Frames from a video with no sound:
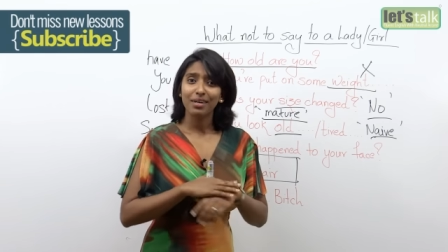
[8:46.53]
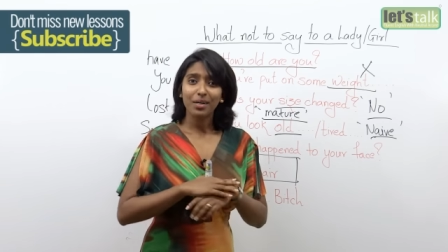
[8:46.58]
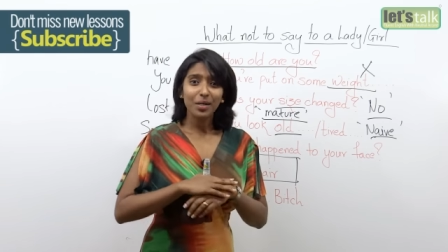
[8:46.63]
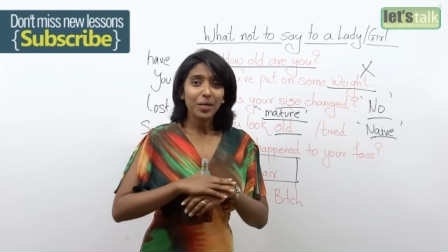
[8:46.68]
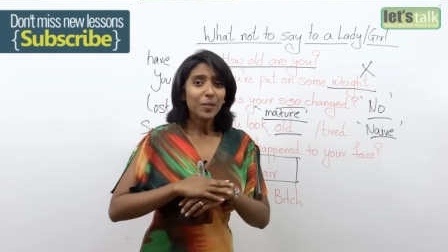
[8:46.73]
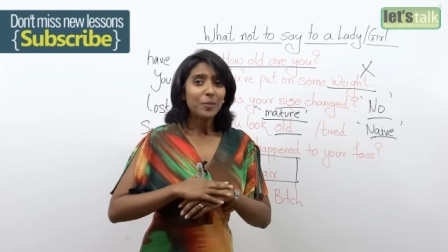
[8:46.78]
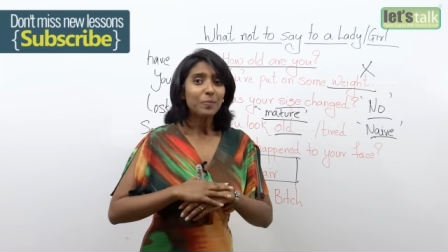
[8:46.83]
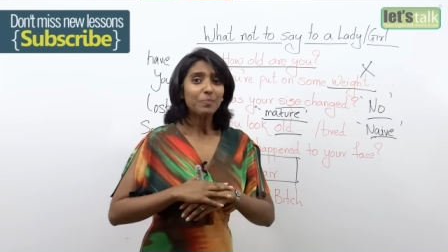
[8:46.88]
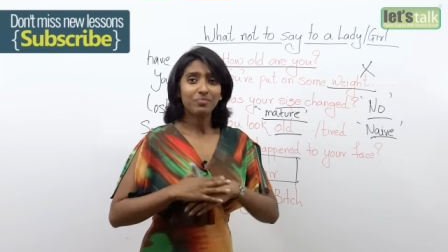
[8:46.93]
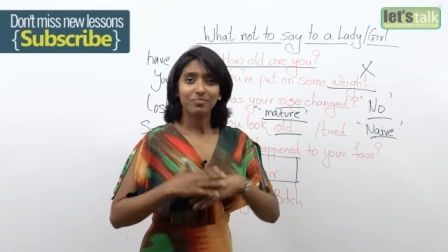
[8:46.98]

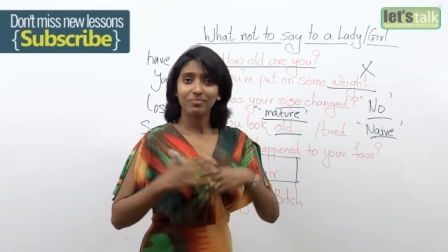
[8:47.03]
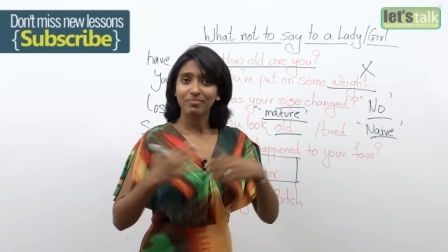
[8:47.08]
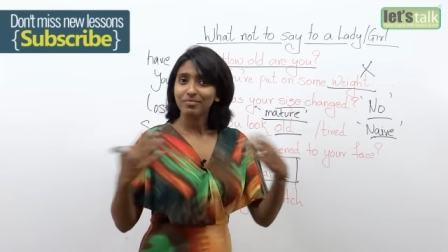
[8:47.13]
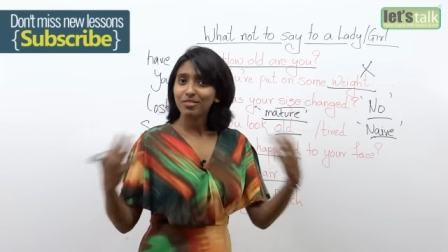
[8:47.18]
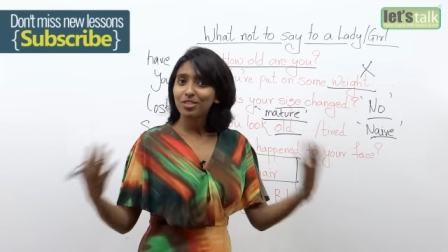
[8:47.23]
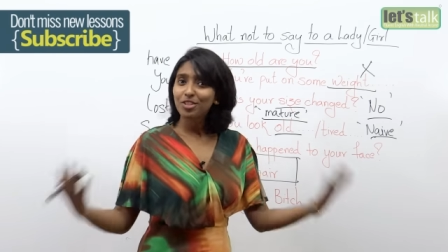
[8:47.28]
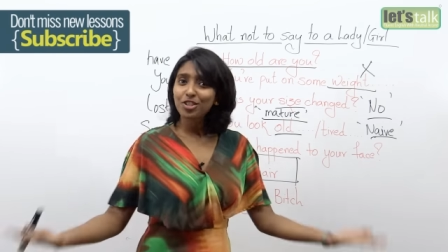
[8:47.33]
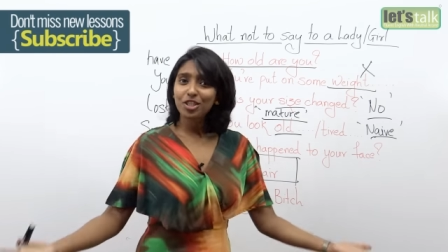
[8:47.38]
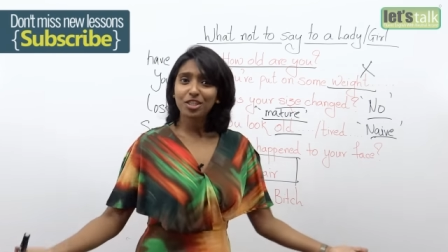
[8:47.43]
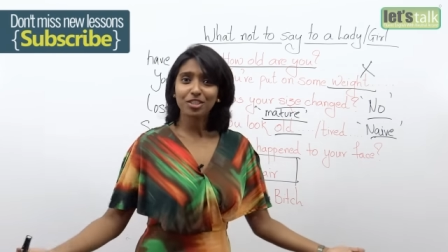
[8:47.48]
to
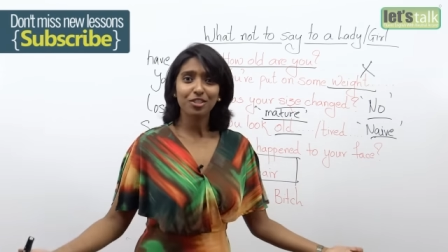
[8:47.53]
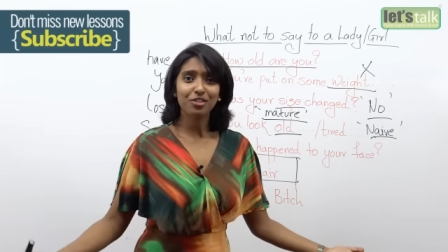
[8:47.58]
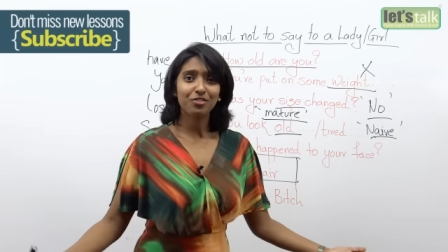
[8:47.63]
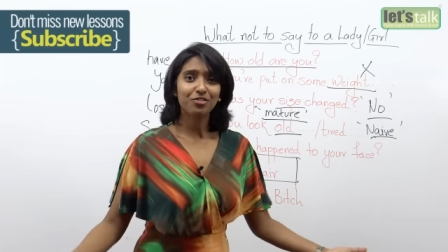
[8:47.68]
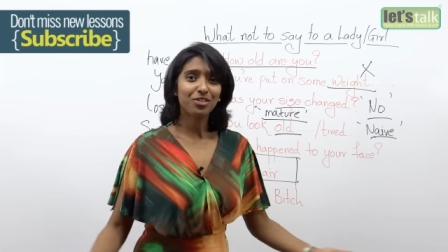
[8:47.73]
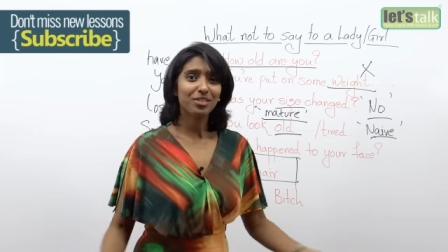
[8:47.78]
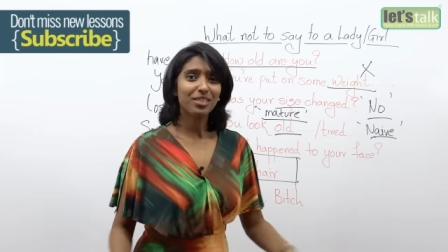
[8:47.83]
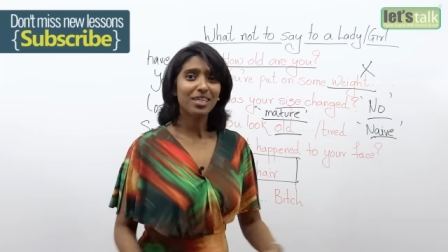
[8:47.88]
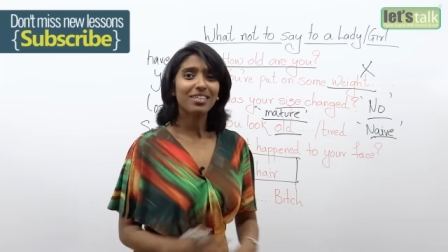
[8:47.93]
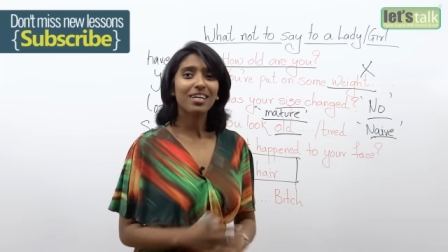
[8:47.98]
your
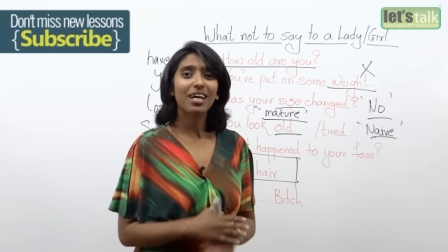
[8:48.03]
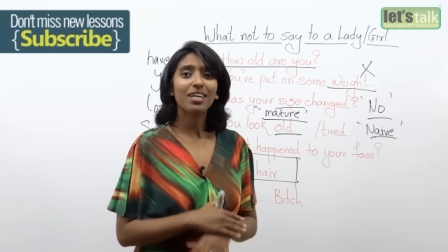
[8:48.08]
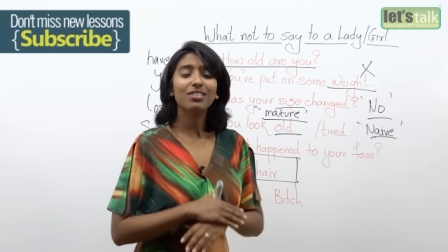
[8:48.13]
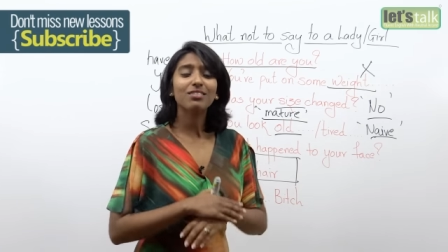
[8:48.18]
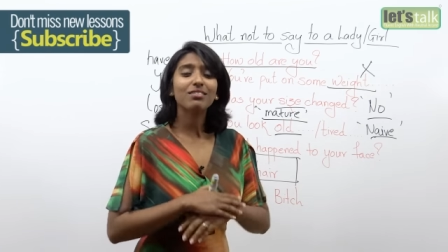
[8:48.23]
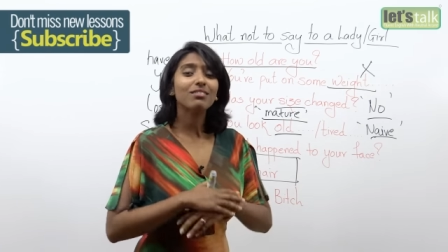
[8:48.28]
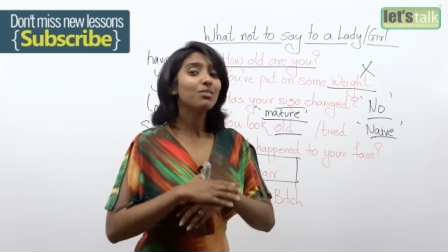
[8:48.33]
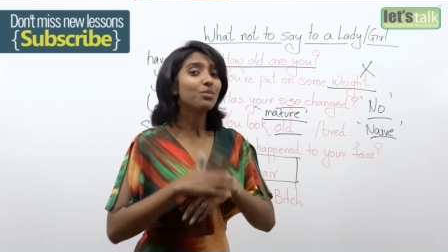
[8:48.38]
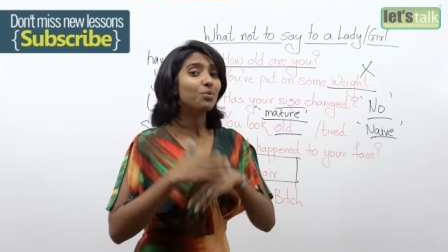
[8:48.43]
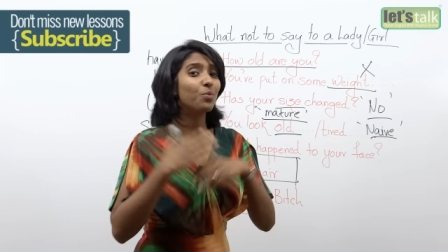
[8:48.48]
girlfriend that
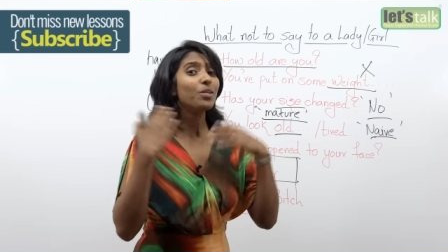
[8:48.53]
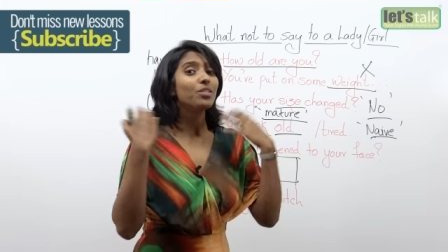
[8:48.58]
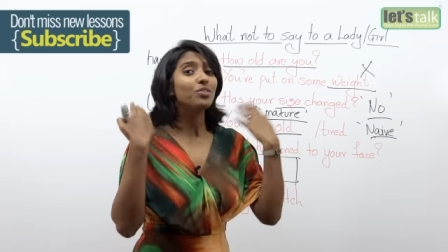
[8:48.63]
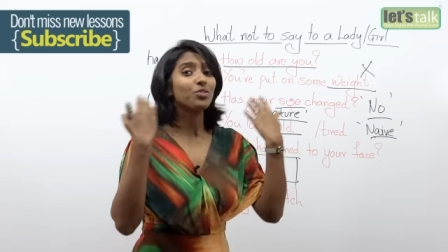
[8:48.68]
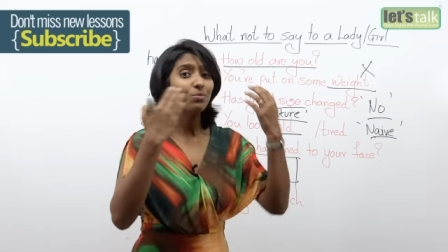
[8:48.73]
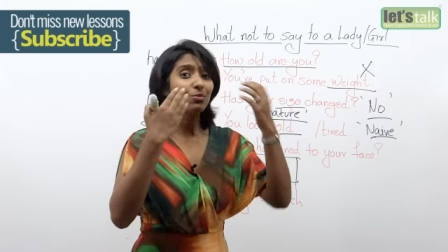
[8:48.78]
you don't want to